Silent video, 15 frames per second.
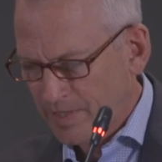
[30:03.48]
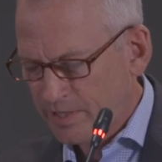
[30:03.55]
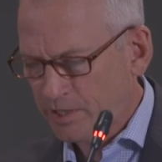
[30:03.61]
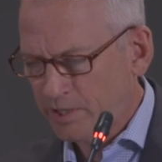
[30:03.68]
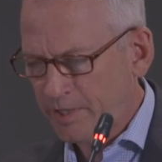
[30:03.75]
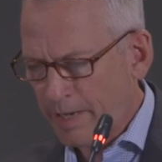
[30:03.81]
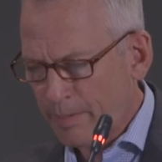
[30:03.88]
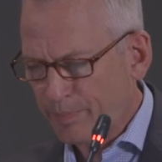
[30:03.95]

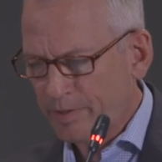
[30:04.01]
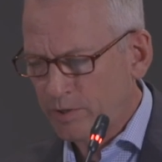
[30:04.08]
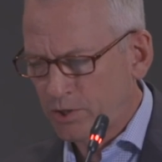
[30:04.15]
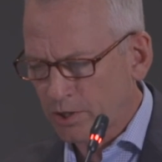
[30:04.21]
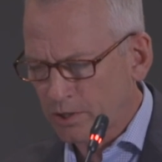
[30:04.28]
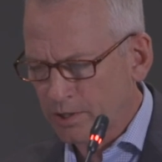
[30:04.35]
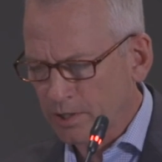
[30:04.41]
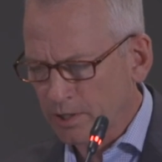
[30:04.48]
Step
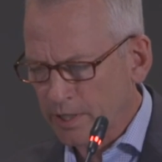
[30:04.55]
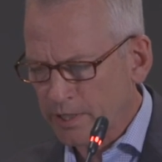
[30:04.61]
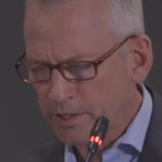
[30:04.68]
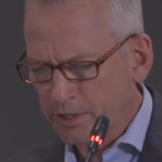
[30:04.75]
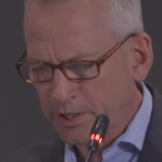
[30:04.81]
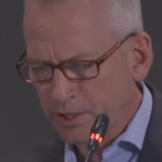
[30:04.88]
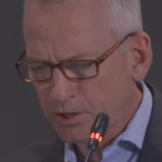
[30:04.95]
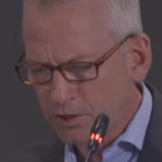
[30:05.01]
journal
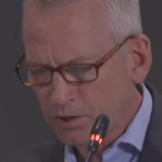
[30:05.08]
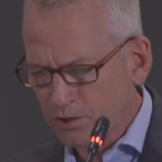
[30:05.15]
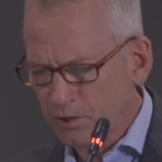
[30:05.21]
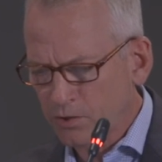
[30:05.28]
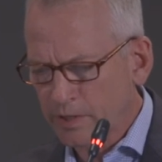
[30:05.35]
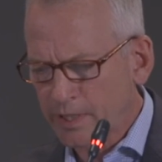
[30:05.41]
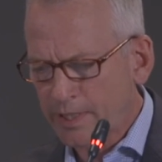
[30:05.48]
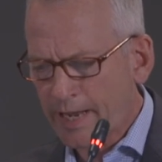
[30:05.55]
assists
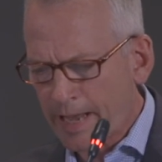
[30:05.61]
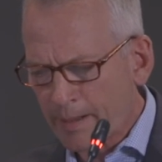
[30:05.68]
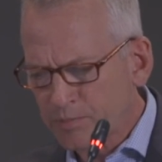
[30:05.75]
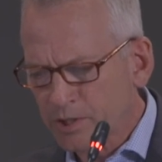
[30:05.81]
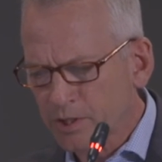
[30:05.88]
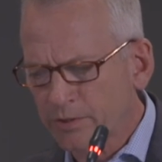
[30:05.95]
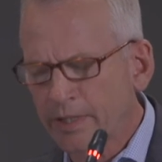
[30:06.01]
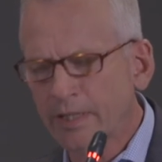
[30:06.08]
you in
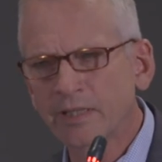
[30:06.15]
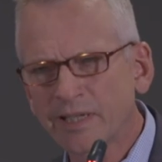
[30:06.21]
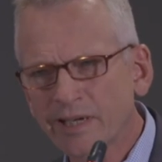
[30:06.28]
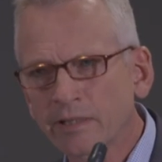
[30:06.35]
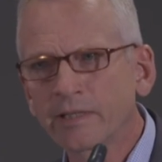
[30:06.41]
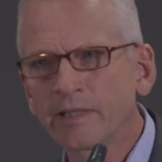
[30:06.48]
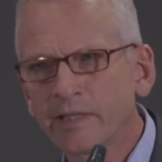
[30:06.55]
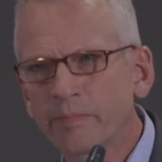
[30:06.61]
capturing and
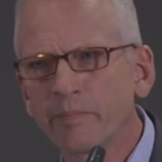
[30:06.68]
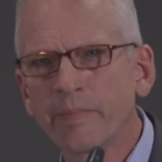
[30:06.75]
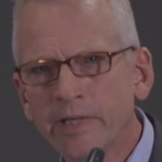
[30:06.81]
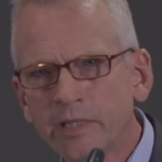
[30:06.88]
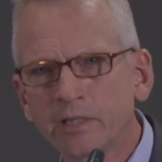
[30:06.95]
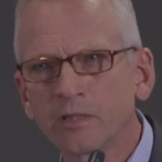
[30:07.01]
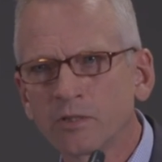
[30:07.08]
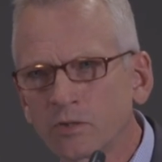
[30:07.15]
telling the
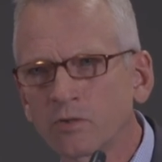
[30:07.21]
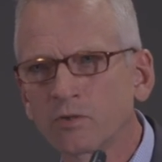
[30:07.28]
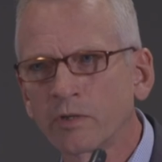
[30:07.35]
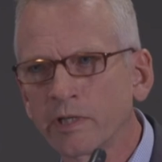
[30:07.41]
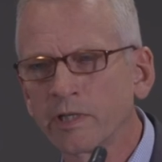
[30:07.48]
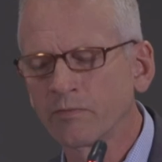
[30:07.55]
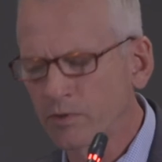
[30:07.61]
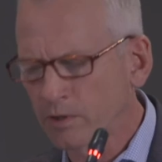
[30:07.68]
amazing
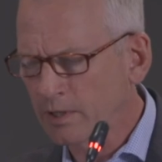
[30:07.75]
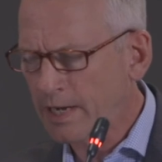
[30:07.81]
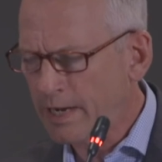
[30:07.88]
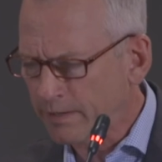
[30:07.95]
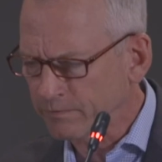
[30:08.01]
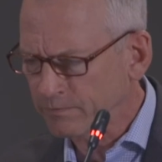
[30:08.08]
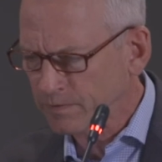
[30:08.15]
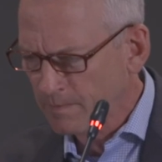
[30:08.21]
story of your
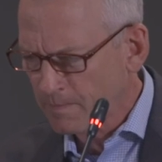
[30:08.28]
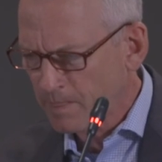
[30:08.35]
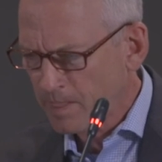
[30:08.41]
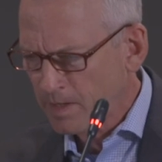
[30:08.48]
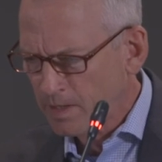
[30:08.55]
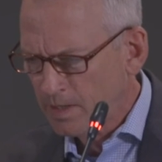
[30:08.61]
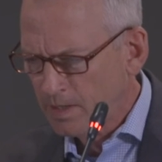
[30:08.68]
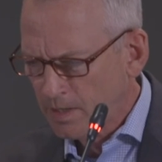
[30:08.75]
life.
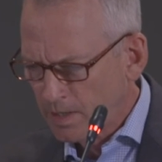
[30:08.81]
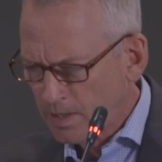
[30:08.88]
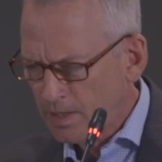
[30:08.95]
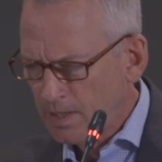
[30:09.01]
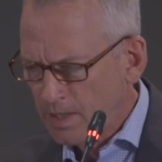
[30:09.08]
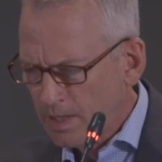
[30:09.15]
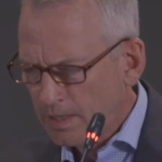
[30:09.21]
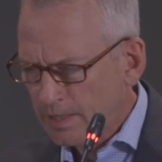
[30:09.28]

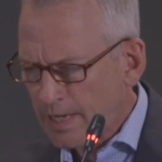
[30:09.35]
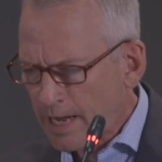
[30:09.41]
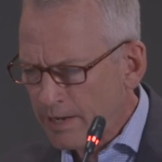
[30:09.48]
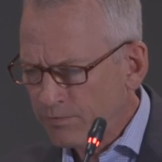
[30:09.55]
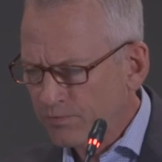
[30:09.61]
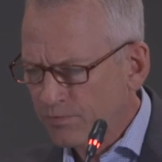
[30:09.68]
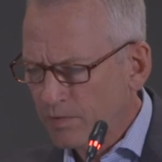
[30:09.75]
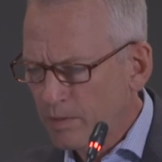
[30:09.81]

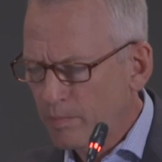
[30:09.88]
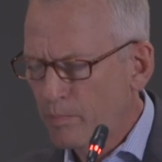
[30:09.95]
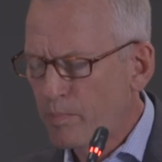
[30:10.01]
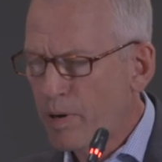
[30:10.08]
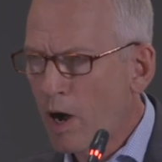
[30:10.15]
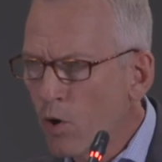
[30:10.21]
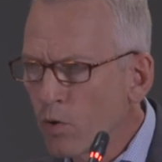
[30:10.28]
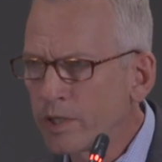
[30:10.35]
Life
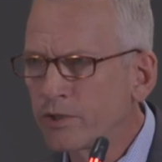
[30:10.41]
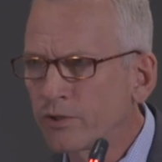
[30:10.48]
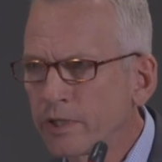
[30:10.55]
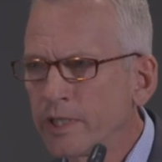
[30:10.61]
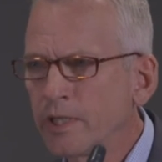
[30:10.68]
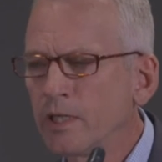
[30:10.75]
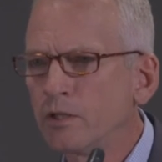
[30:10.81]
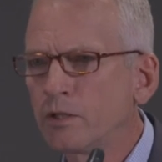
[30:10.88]

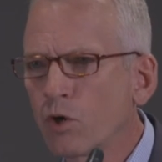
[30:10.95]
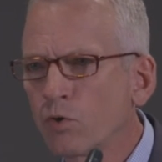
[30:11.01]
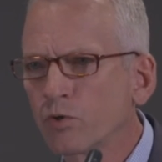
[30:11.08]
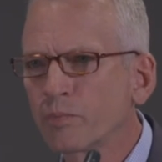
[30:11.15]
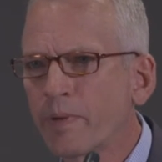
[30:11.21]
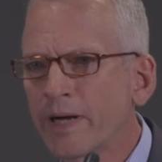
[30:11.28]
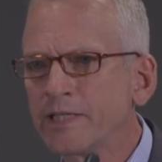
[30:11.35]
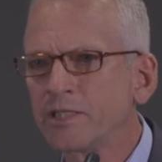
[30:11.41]
poetry
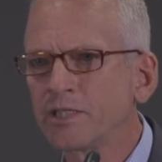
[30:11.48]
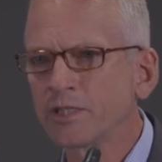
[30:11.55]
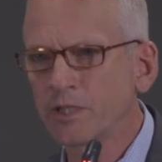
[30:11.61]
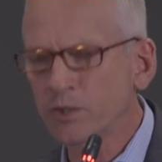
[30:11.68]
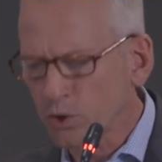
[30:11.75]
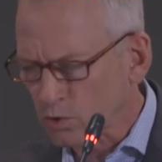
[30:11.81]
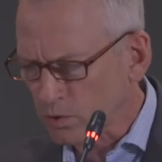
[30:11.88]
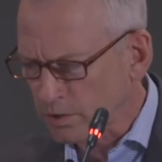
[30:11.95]
told by
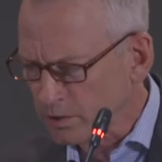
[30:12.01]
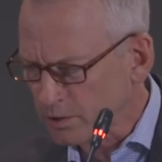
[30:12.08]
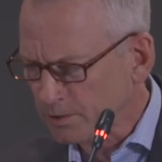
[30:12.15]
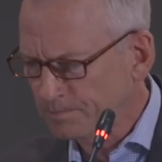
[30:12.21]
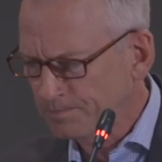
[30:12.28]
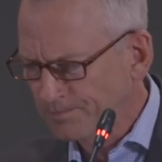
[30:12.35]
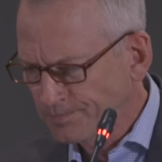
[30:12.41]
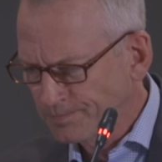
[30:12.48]
sensors.
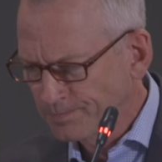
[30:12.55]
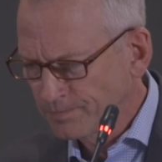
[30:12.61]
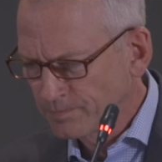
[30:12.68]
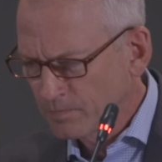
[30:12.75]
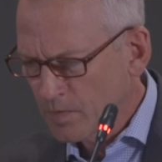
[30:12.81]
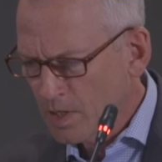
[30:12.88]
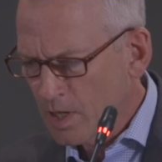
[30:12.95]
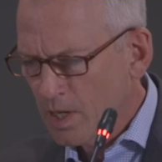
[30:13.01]

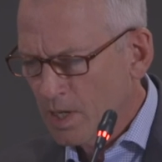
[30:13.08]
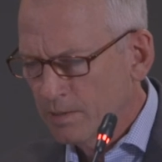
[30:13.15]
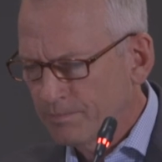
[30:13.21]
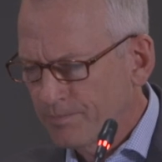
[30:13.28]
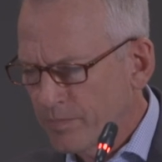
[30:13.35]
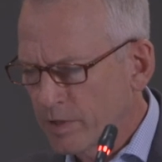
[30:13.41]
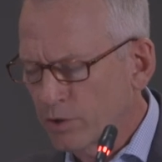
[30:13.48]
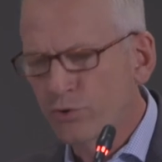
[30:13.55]

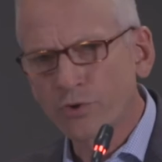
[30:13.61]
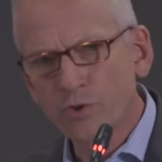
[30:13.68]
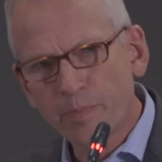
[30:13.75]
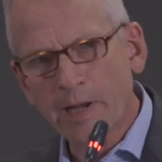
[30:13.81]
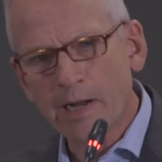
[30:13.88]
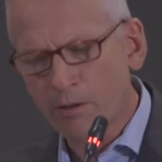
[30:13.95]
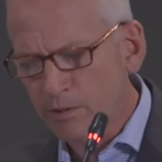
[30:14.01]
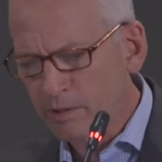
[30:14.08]
The true
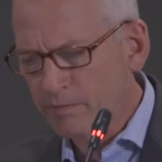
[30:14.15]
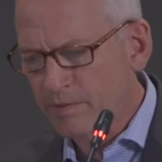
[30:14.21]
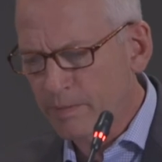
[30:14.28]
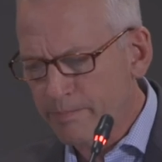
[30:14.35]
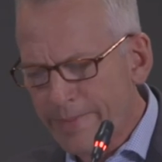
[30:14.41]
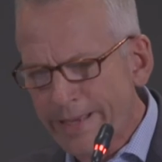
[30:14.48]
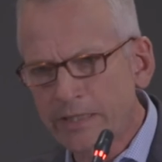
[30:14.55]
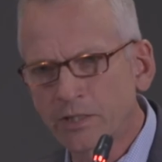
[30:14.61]
power of
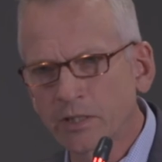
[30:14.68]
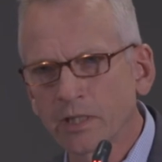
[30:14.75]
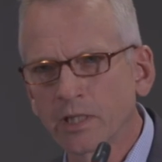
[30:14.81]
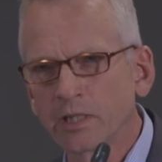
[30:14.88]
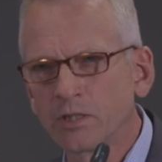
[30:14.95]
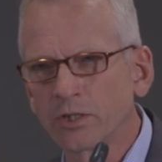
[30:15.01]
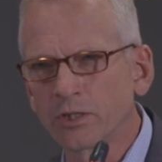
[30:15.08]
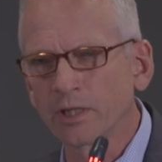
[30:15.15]

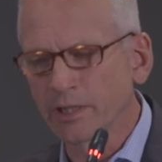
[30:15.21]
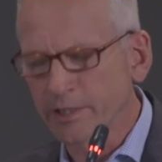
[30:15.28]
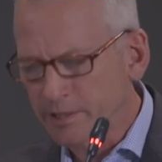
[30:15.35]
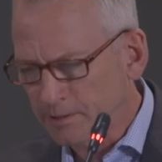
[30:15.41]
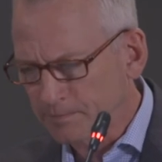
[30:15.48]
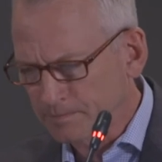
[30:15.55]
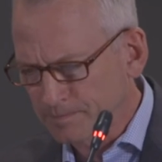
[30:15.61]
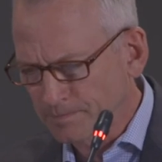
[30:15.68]
amazing
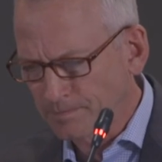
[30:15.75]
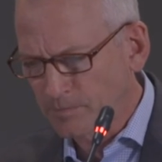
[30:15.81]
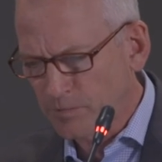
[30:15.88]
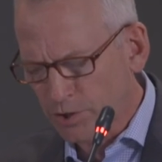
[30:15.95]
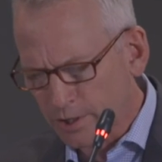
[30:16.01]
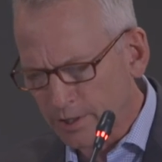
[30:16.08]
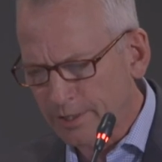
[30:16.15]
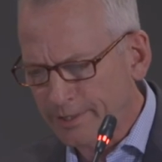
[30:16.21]
journalism,
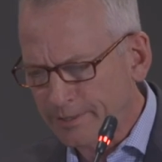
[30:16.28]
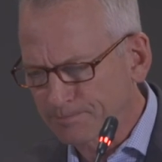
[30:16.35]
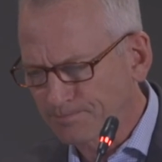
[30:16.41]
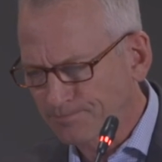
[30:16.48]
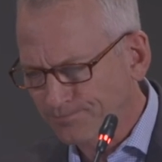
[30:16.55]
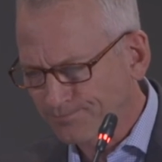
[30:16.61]
journaling.